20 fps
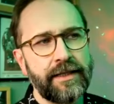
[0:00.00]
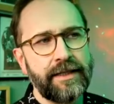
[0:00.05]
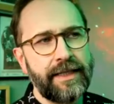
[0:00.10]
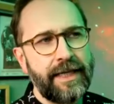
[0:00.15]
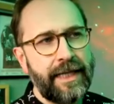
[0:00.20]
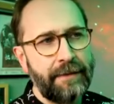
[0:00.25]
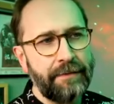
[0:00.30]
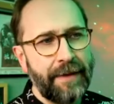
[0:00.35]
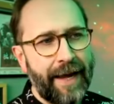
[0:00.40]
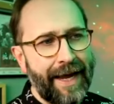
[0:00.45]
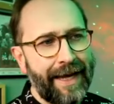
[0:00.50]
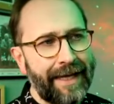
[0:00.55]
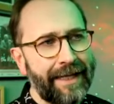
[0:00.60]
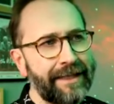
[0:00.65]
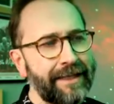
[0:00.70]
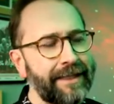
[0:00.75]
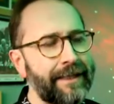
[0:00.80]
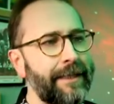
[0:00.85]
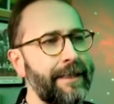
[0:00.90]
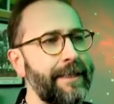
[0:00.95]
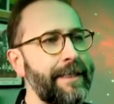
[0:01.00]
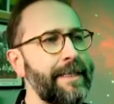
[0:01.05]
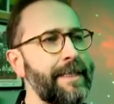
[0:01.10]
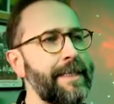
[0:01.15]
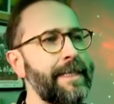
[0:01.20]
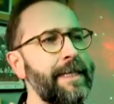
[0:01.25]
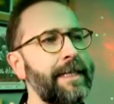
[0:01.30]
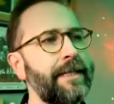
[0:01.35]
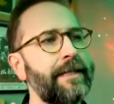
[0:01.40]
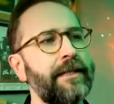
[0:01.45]
tea bags,
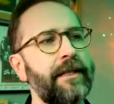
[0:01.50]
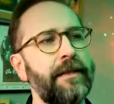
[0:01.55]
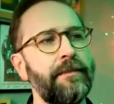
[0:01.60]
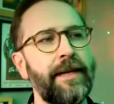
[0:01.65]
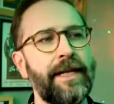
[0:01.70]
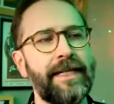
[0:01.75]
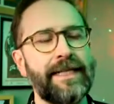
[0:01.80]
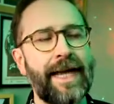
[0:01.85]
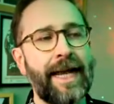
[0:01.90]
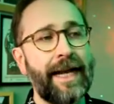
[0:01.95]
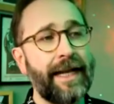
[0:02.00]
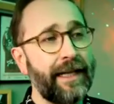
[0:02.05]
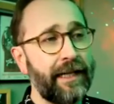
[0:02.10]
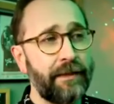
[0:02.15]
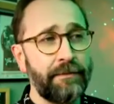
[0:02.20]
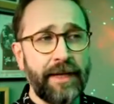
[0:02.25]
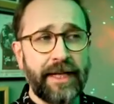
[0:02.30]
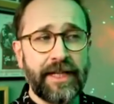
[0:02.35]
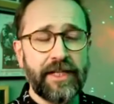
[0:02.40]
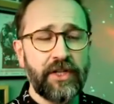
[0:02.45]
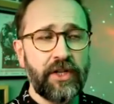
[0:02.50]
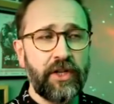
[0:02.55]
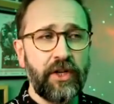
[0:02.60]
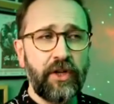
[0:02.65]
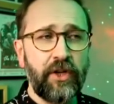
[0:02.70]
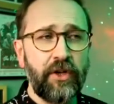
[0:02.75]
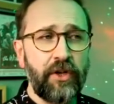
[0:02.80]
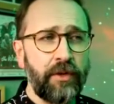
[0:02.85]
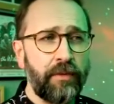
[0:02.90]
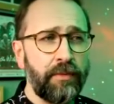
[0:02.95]
some Italian mixed
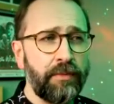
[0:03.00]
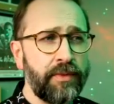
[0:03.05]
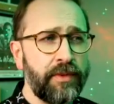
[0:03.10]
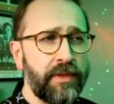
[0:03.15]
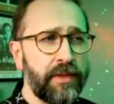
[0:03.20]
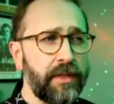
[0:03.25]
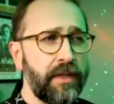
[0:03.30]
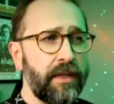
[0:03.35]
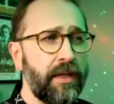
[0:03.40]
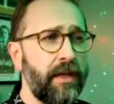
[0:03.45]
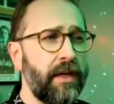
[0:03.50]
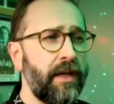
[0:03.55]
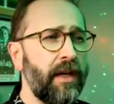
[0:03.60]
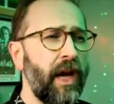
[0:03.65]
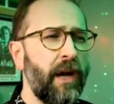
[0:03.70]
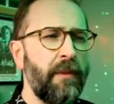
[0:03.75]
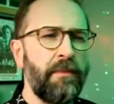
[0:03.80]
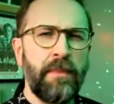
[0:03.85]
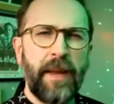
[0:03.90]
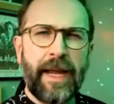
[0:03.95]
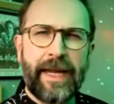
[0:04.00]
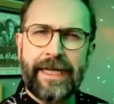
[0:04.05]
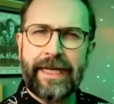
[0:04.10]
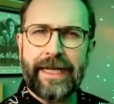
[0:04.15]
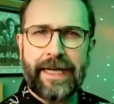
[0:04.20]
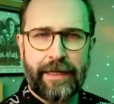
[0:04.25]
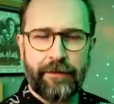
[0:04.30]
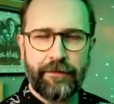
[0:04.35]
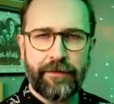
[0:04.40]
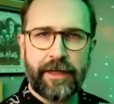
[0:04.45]
herbs, a bay
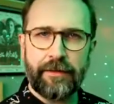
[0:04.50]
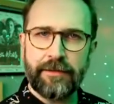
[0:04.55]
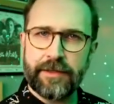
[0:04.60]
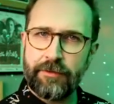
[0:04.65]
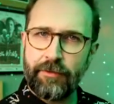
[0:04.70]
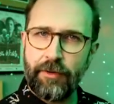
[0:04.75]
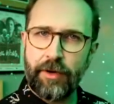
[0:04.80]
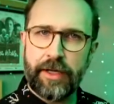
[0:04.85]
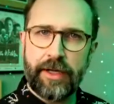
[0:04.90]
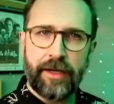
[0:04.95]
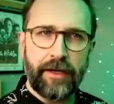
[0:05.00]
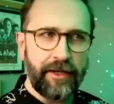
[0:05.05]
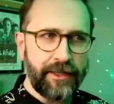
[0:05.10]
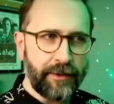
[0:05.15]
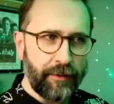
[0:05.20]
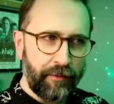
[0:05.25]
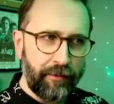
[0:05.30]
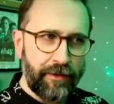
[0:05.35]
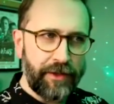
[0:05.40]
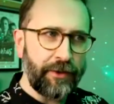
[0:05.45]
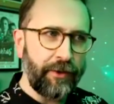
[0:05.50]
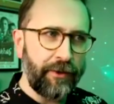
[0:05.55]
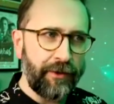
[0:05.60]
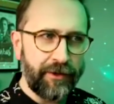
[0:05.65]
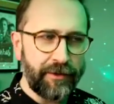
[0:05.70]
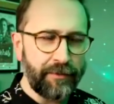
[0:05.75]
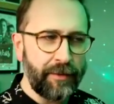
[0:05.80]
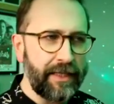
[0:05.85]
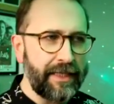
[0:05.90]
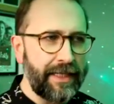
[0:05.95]
leaf, that was the wrong colour, so I fished all
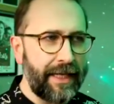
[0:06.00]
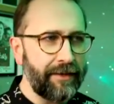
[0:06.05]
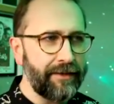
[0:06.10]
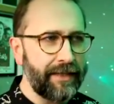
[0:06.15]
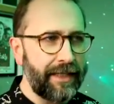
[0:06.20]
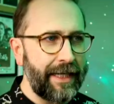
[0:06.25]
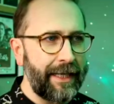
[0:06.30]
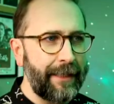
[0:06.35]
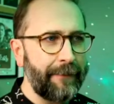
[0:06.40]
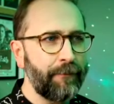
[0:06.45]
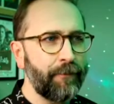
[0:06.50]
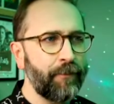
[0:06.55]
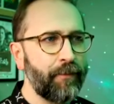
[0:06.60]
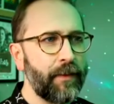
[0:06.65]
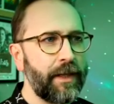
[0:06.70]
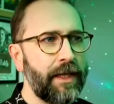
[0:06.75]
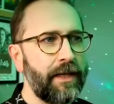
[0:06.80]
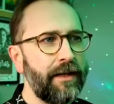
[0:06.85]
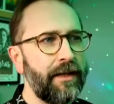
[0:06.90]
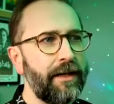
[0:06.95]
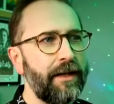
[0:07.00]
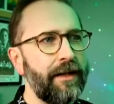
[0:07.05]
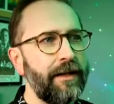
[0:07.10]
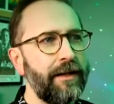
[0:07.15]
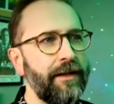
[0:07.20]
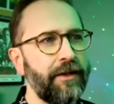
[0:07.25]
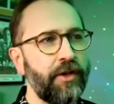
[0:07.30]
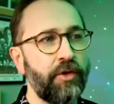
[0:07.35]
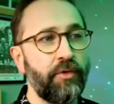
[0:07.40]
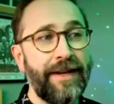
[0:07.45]
those bits out again,
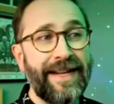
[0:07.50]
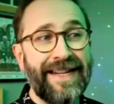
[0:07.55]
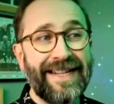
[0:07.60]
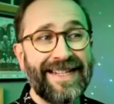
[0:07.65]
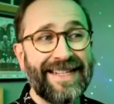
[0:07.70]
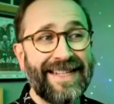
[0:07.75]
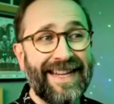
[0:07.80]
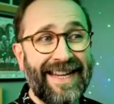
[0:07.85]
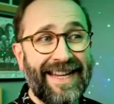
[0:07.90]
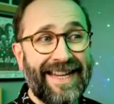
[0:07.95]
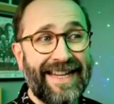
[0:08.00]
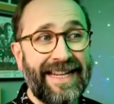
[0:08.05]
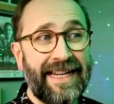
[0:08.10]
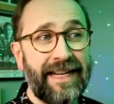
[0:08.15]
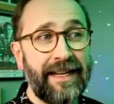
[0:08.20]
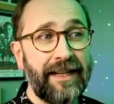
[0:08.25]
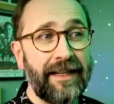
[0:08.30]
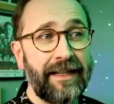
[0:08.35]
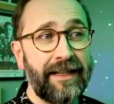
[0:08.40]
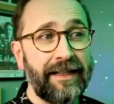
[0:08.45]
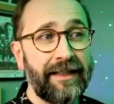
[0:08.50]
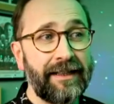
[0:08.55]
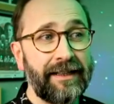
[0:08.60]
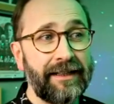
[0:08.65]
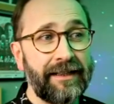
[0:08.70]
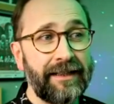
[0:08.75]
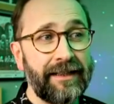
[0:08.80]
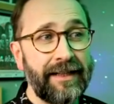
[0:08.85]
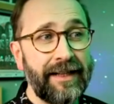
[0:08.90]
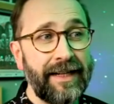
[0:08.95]
green tea.
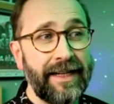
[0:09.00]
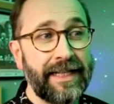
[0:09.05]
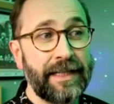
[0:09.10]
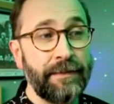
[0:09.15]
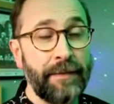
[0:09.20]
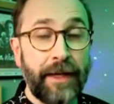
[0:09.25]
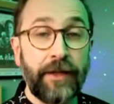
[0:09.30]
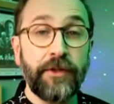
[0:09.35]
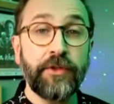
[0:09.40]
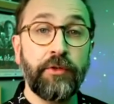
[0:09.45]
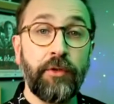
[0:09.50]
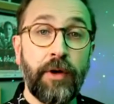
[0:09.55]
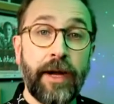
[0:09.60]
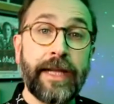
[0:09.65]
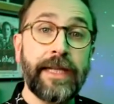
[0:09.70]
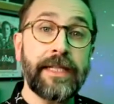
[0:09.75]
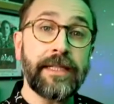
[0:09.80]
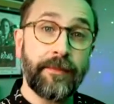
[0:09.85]
It smells great,